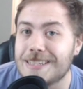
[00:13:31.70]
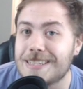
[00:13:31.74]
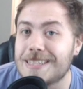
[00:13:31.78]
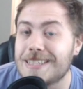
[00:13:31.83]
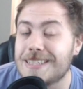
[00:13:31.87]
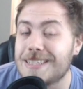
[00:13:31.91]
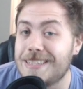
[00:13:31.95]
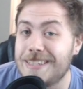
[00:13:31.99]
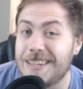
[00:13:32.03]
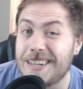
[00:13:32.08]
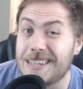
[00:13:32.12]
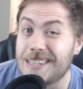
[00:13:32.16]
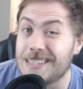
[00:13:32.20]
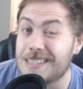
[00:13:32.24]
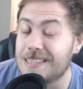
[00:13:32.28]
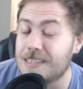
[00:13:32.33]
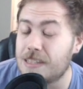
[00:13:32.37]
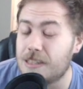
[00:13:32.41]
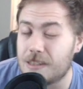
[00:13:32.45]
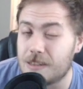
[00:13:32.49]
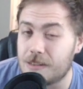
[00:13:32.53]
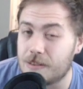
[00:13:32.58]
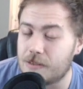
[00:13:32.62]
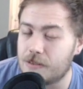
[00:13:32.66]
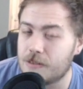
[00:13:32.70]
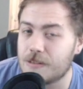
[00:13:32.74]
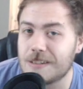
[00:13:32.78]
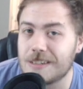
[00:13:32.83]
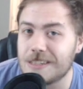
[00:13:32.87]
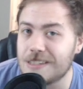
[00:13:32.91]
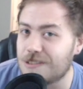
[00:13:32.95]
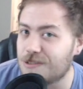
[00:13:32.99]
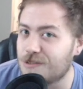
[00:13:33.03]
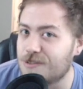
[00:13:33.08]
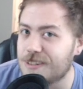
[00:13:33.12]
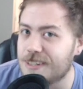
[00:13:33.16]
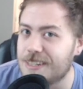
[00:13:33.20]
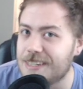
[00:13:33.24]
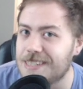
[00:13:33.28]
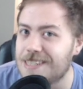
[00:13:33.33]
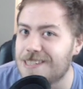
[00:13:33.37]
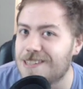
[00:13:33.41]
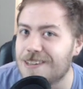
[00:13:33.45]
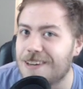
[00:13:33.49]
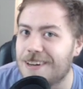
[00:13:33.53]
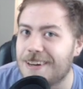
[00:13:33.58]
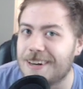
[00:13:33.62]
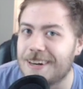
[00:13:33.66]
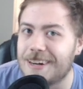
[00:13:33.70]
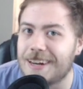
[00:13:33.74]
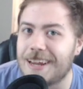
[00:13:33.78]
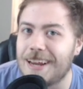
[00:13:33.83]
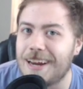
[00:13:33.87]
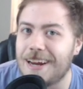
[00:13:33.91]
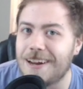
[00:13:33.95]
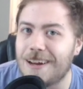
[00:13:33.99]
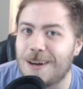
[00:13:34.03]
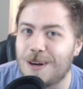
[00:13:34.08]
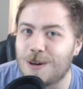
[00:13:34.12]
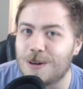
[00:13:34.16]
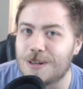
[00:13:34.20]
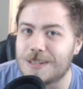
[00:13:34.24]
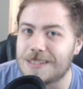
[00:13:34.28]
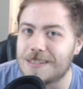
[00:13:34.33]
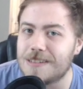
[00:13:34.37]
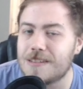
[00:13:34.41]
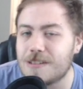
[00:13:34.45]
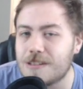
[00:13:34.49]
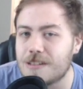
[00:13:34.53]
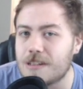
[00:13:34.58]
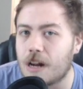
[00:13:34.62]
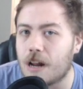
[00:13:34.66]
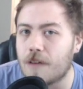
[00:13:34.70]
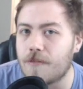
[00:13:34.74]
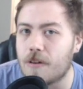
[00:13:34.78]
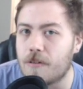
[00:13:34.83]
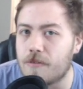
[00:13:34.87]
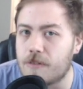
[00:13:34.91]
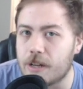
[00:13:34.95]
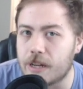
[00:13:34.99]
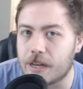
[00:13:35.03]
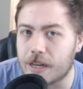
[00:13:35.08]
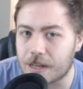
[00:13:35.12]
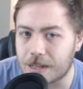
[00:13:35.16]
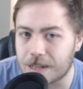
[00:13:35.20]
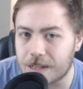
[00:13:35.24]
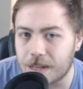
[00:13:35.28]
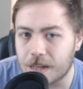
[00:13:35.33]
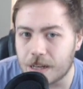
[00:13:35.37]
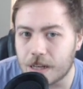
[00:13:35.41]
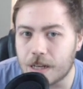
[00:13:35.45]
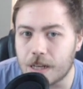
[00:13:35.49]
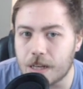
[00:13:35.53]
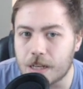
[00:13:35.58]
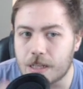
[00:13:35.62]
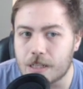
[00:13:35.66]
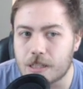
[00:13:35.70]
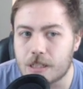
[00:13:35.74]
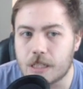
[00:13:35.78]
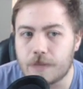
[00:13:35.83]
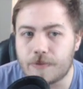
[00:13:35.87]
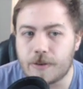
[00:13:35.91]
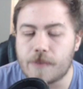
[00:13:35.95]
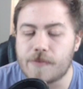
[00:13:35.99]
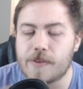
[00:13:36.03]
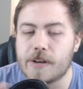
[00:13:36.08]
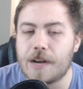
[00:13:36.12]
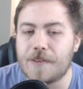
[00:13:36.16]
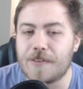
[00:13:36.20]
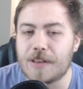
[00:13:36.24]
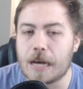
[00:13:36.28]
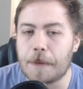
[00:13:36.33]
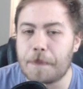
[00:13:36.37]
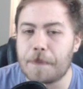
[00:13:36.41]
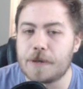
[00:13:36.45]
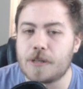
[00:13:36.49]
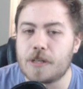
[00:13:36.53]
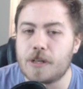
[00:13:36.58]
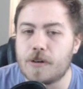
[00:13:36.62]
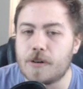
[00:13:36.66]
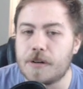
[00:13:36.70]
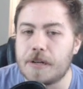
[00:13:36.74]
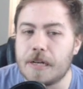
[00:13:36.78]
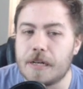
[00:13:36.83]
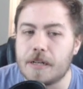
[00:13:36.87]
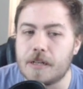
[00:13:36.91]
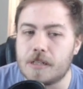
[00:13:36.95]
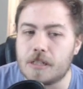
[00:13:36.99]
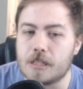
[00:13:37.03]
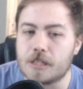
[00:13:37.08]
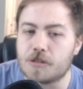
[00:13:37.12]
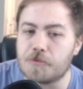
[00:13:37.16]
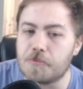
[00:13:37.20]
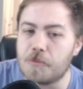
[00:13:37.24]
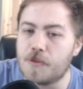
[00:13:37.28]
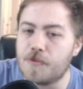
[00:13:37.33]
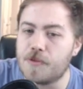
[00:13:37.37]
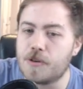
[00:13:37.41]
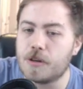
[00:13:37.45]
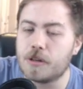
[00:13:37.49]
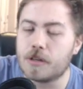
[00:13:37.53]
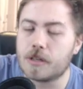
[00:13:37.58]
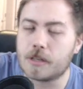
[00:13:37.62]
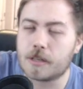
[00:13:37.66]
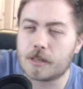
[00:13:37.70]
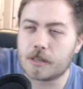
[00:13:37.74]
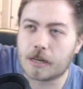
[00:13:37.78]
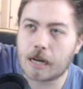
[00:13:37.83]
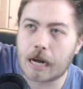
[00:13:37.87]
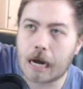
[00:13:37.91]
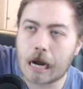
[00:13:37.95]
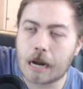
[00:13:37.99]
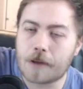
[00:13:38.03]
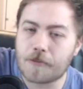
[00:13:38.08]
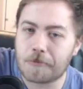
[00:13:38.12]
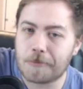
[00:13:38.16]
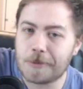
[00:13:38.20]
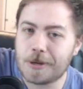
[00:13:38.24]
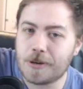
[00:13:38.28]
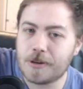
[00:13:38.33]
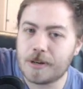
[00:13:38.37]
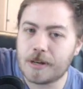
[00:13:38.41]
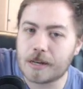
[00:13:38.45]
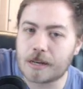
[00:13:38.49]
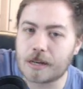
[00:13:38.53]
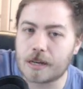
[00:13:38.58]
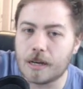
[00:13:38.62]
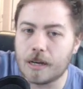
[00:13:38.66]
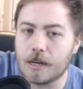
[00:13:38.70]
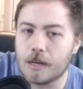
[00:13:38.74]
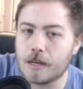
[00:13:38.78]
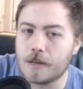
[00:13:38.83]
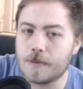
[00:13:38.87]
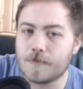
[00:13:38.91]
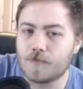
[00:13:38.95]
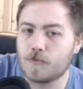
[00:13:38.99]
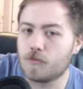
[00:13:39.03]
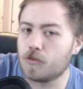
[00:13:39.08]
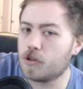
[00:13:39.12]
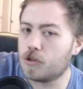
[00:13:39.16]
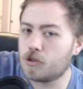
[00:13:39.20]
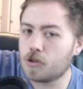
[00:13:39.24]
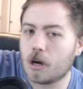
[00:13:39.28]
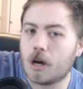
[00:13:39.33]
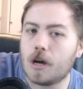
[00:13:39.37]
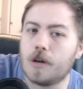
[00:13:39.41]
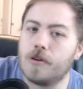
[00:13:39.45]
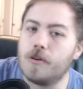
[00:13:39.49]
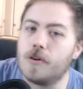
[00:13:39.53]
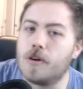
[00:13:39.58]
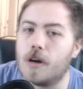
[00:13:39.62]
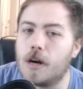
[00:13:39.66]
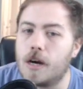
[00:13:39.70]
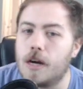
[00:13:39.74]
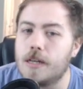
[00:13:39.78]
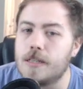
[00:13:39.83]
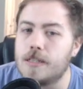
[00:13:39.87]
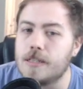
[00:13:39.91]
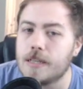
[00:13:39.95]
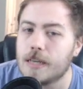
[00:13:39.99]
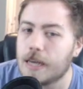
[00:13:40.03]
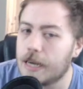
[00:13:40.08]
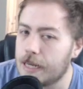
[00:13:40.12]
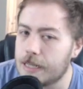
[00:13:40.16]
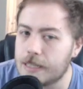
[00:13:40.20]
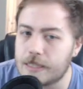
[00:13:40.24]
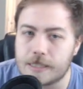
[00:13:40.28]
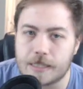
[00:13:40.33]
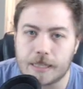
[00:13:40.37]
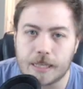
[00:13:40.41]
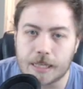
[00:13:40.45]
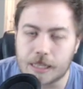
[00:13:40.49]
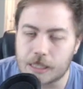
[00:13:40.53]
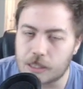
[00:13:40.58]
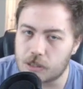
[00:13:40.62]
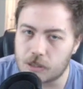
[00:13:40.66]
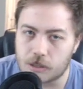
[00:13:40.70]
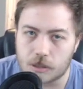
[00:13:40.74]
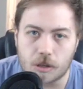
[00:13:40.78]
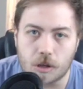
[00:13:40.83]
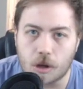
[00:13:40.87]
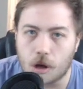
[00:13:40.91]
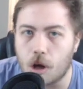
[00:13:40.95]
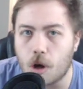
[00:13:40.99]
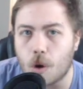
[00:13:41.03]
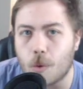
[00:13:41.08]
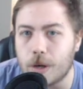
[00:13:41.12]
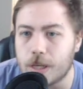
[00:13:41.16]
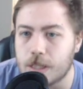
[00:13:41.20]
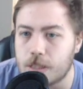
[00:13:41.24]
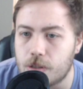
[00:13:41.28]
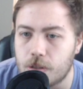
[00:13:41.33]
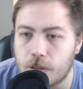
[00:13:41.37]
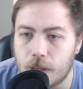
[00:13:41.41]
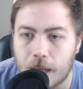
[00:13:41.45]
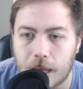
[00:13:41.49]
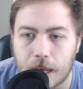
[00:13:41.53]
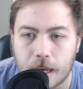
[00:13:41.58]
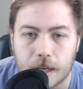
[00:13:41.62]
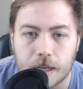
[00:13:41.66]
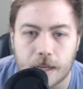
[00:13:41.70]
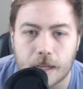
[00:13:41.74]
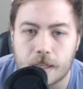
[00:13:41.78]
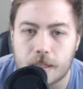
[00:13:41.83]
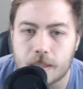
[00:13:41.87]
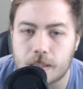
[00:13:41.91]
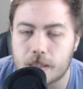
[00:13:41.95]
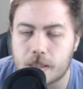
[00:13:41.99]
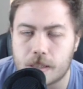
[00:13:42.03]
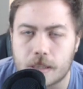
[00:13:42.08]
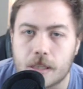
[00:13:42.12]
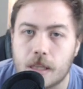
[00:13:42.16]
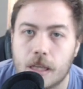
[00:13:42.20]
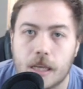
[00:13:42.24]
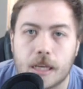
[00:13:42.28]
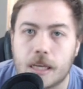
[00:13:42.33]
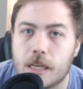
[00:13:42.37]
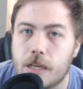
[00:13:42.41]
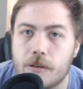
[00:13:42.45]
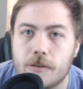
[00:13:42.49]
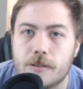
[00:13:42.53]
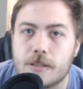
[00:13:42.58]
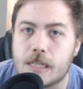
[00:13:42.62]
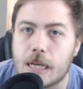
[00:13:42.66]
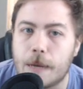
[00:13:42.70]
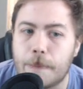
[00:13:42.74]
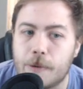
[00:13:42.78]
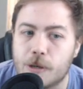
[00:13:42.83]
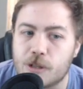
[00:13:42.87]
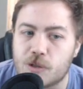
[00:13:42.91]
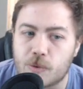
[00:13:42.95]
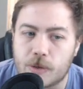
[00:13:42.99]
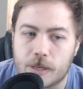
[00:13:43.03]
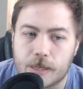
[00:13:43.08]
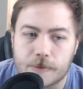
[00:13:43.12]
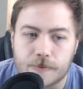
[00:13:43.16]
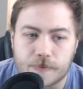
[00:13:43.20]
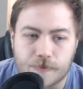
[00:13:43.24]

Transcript: 6 is really strong in Kano since you start at 15. So if you ever have the opportunity to just move your counter from Tunic, draw 2 cards and gain 6, always do that. It's a huge tempo swing.